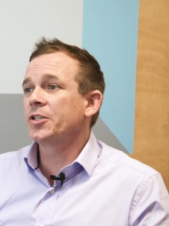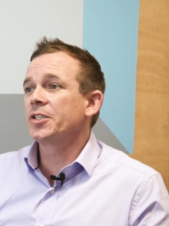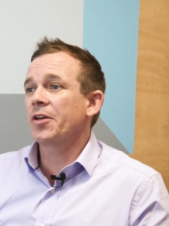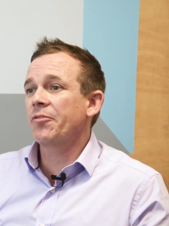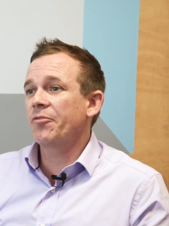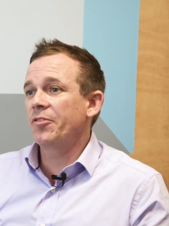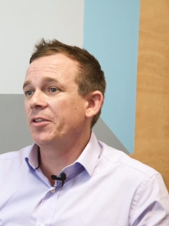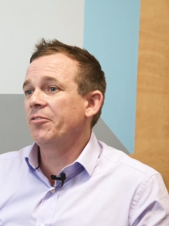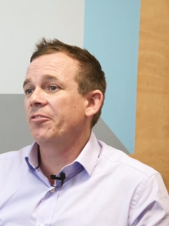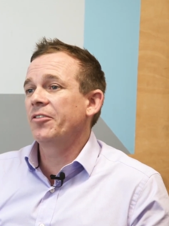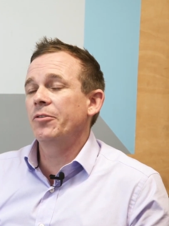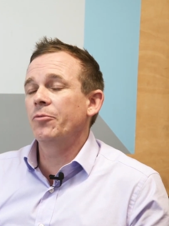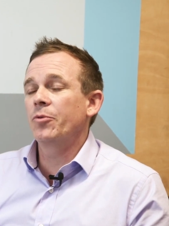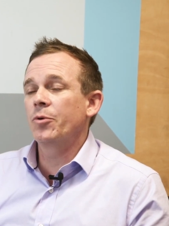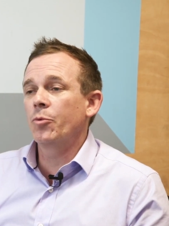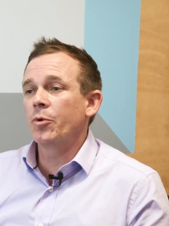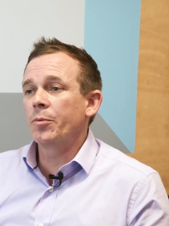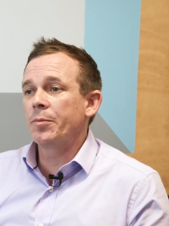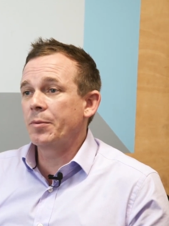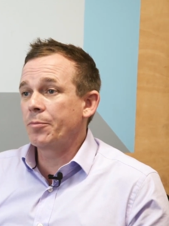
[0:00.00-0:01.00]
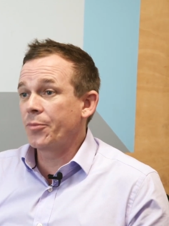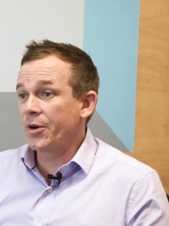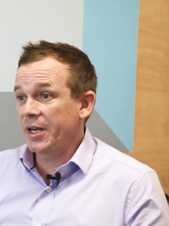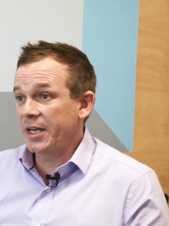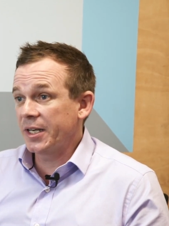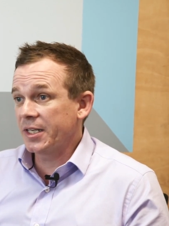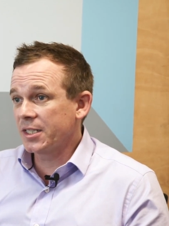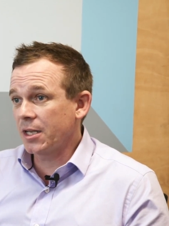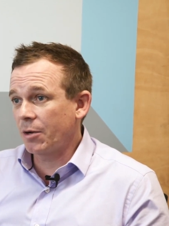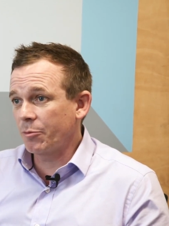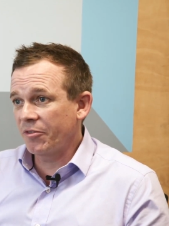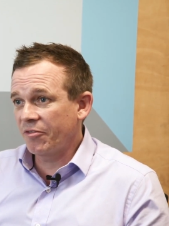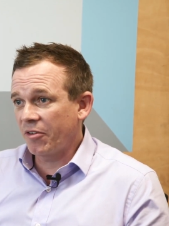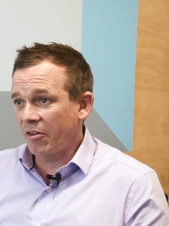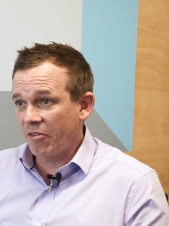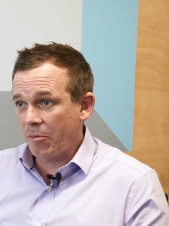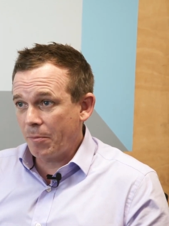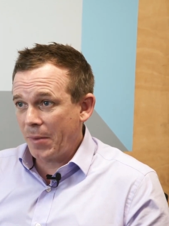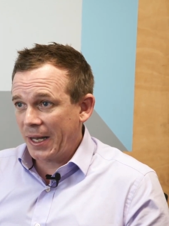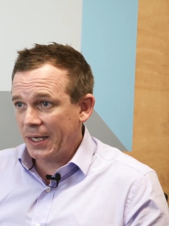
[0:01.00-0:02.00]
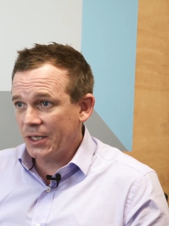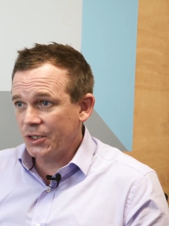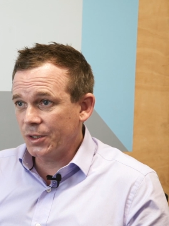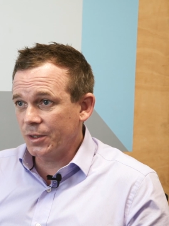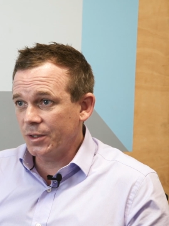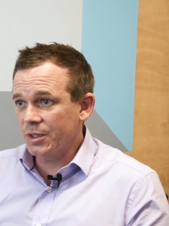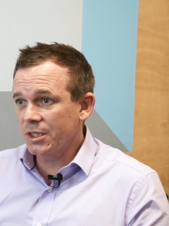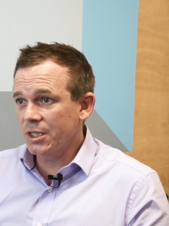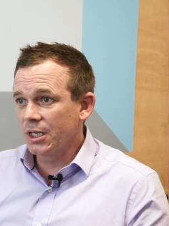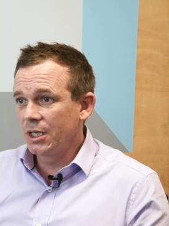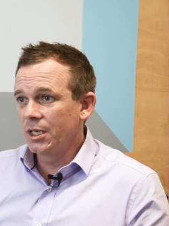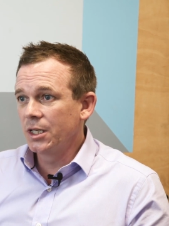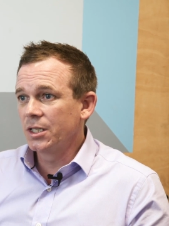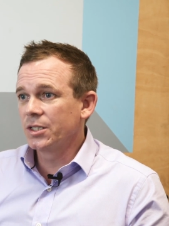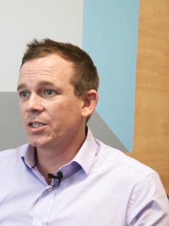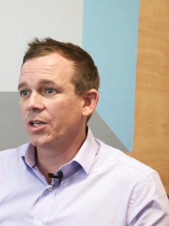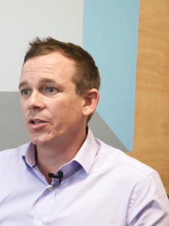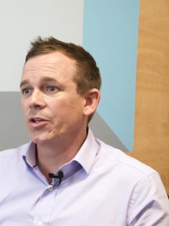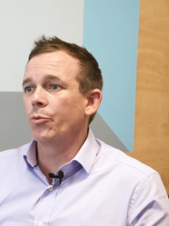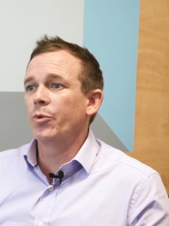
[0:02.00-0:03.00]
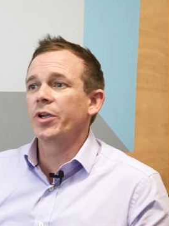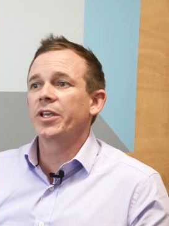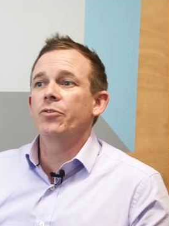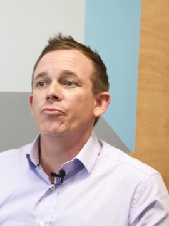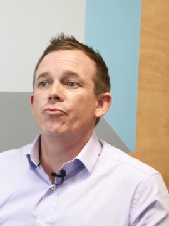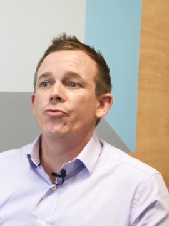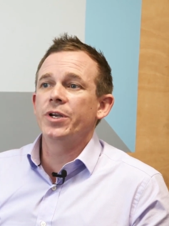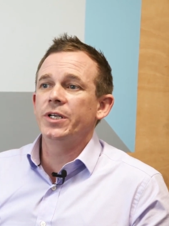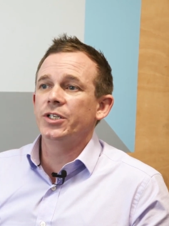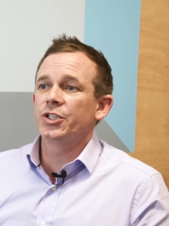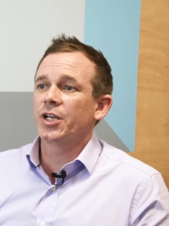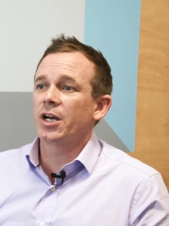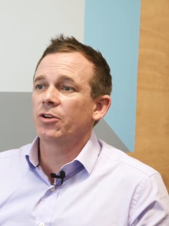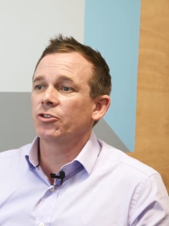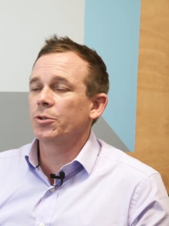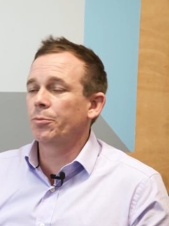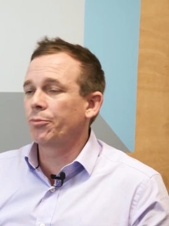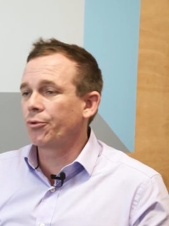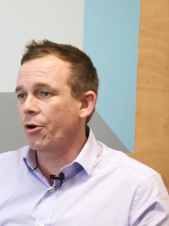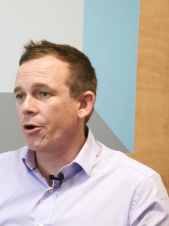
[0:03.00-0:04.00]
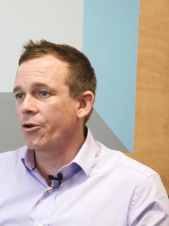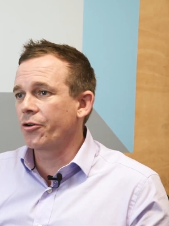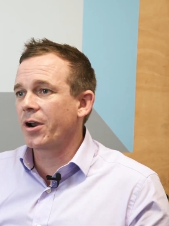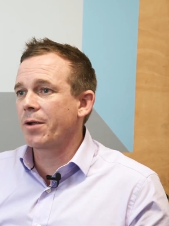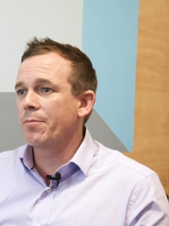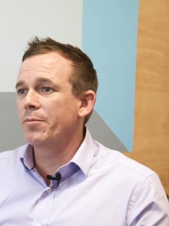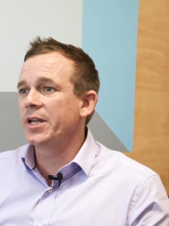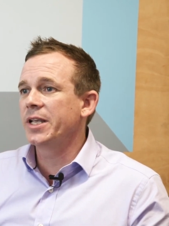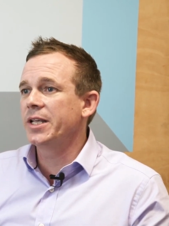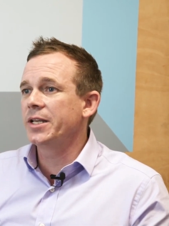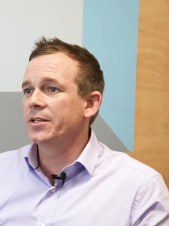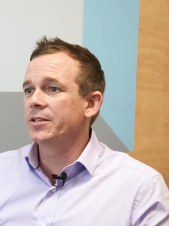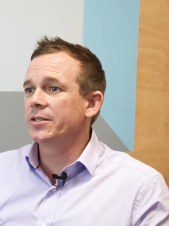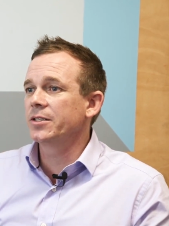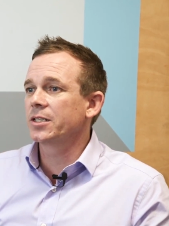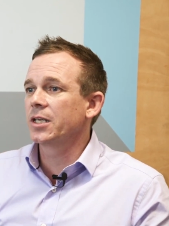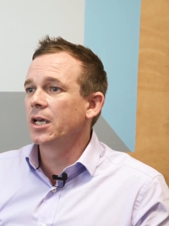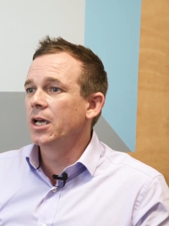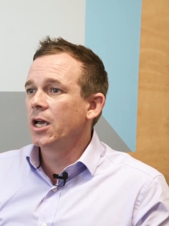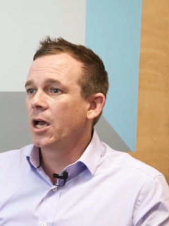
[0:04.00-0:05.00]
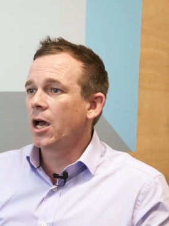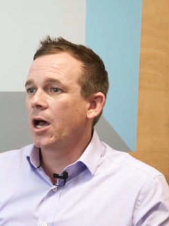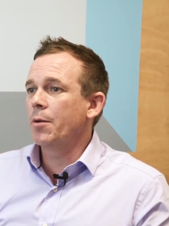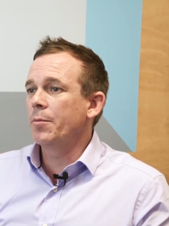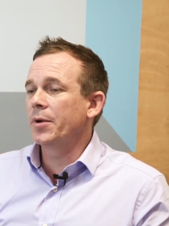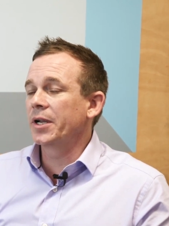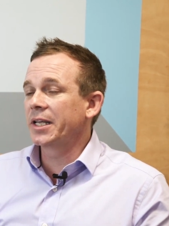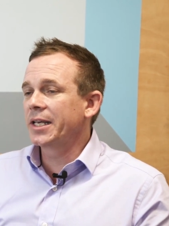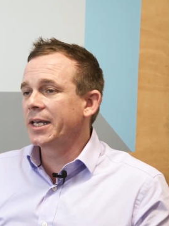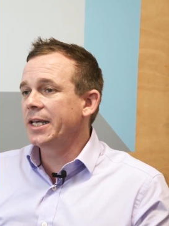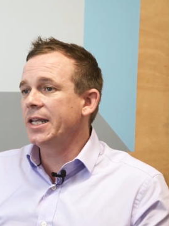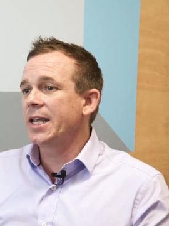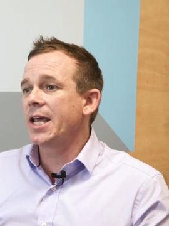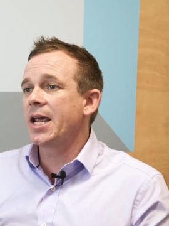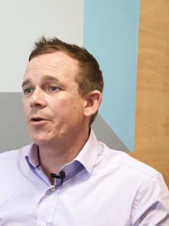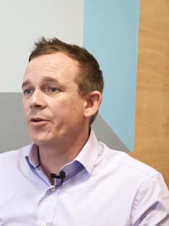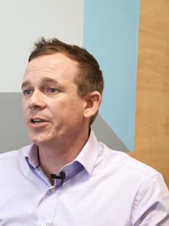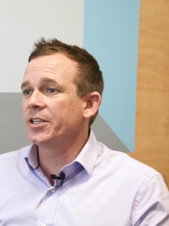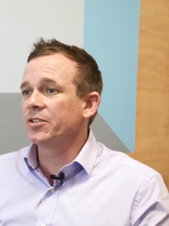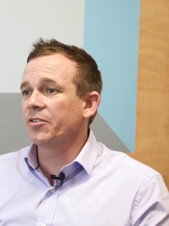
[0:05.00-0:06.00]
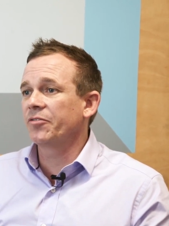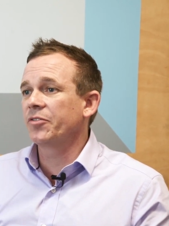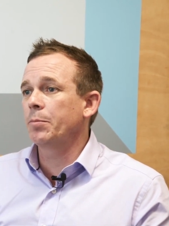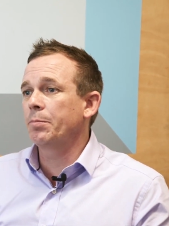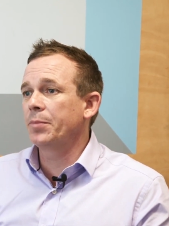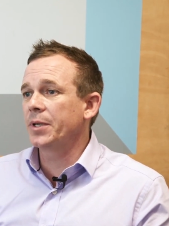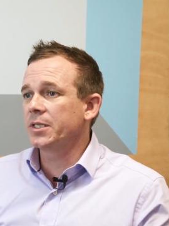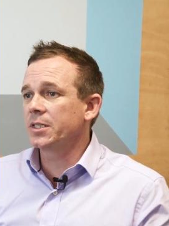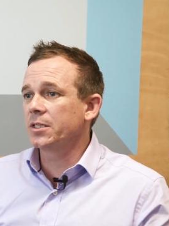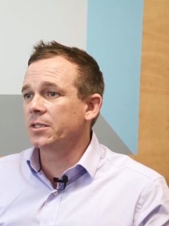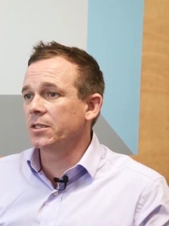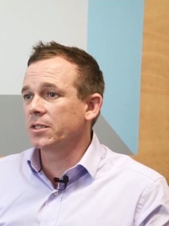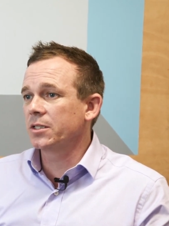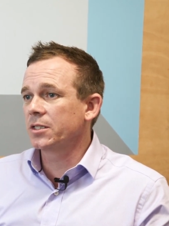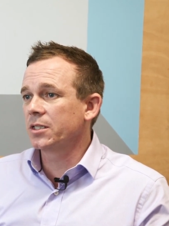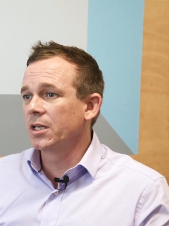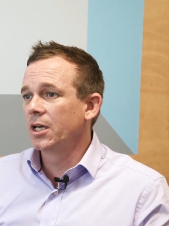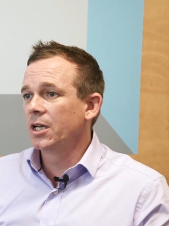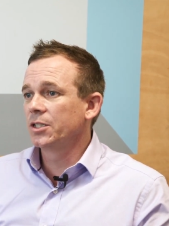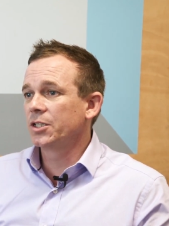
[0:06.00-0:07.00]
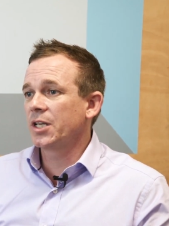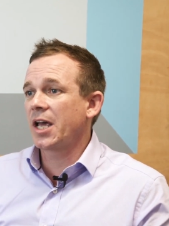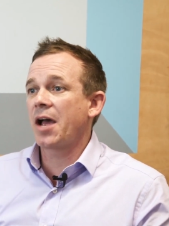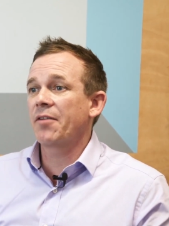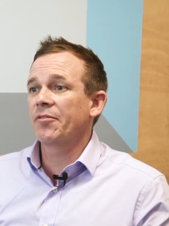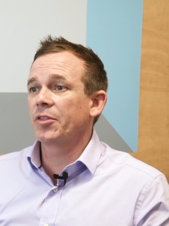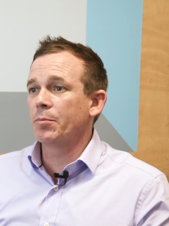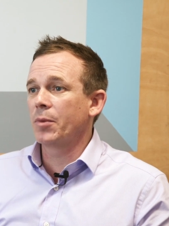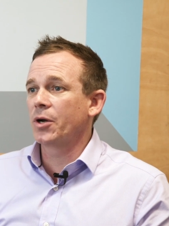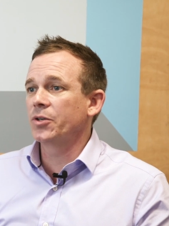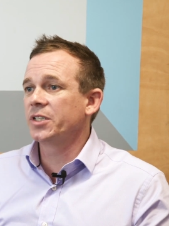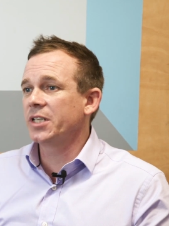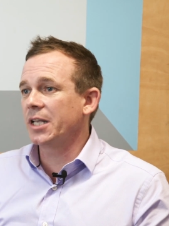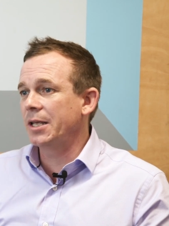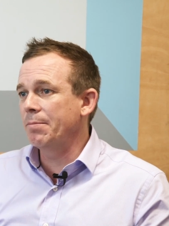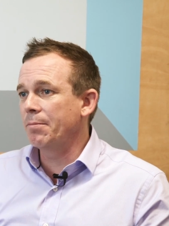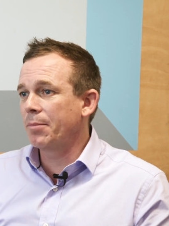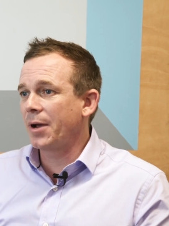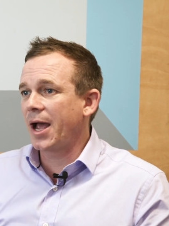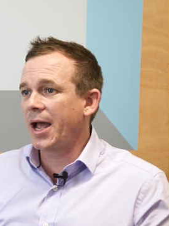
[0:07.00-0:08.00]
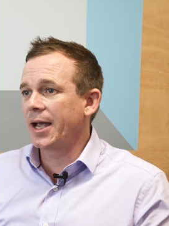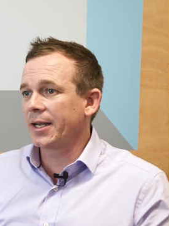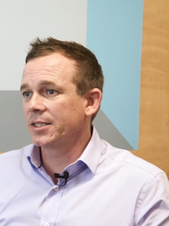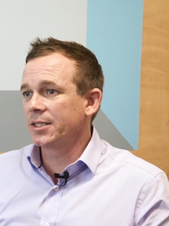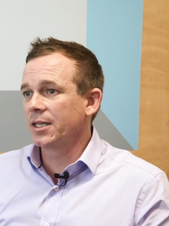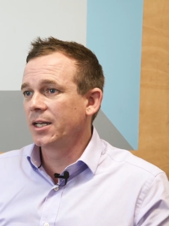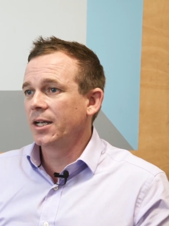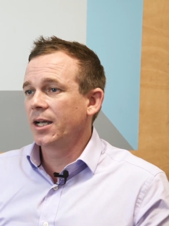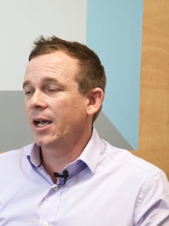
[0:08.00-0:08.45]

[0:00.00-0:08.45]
I definitely think we'll be bringing this up with other managers so that we can reach out to program leaders and key areas of the business to have the most impact.